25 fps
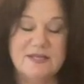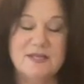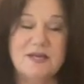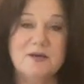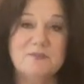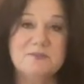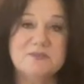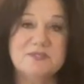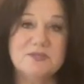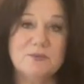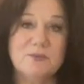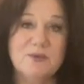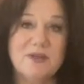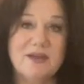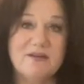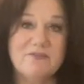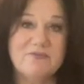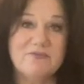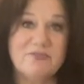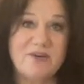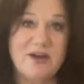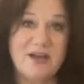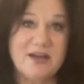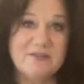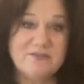So we have
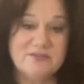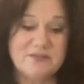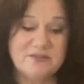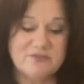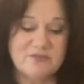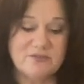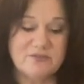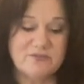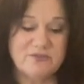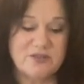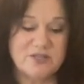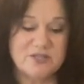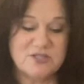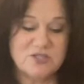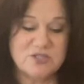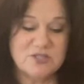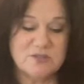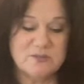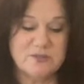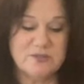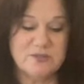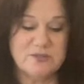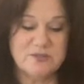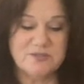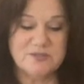5 different
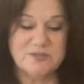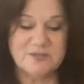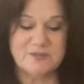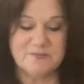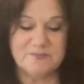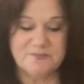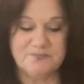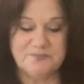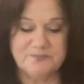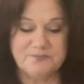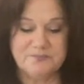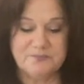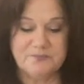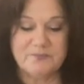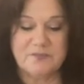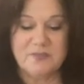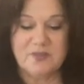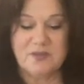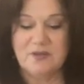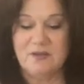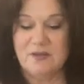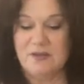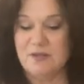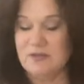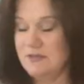vegetables,
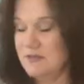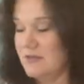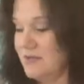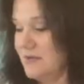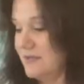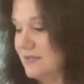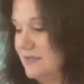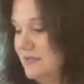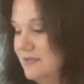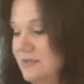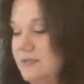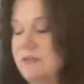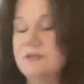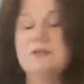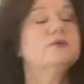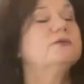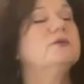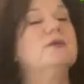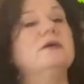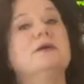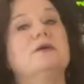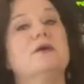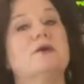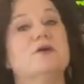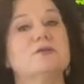not
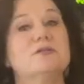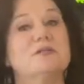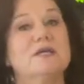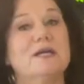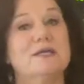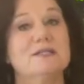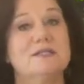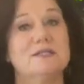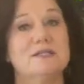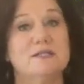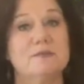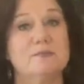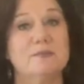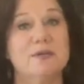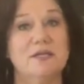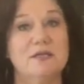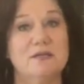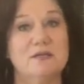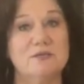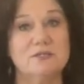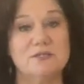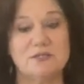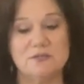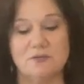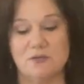including our diced
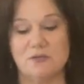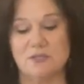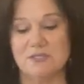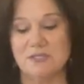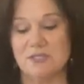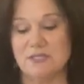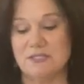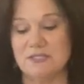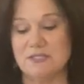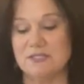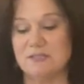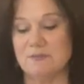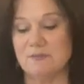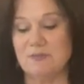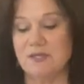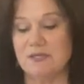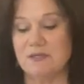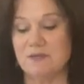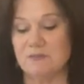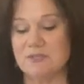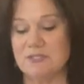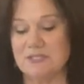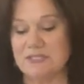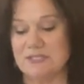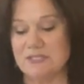tomatoes. So our diced tomato
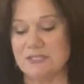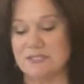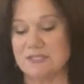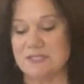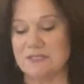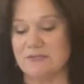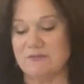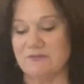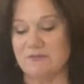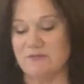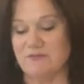is 6 different